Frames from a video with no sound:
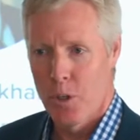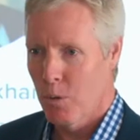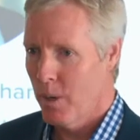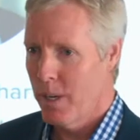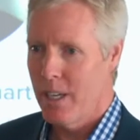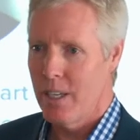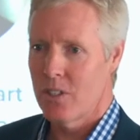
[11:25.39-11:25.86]

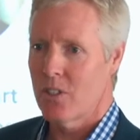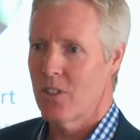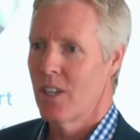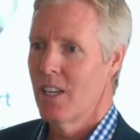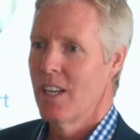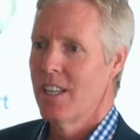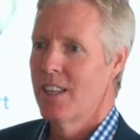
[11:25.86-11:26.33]

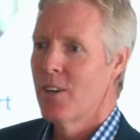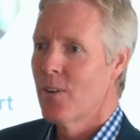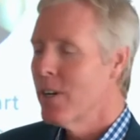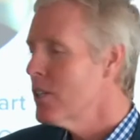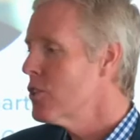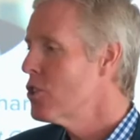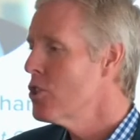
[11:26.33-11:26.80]
Greece,
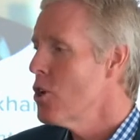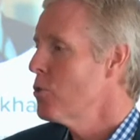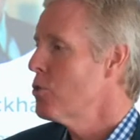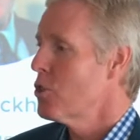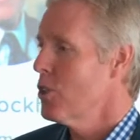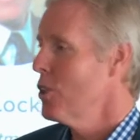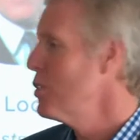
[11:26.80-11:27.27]
there is no
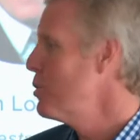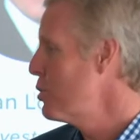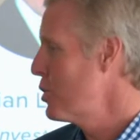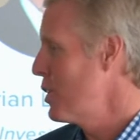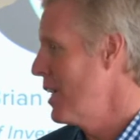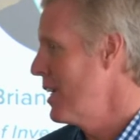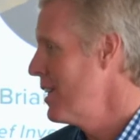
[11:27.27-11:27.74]

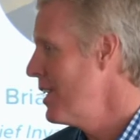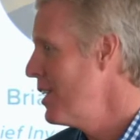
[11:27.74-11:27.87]
solution.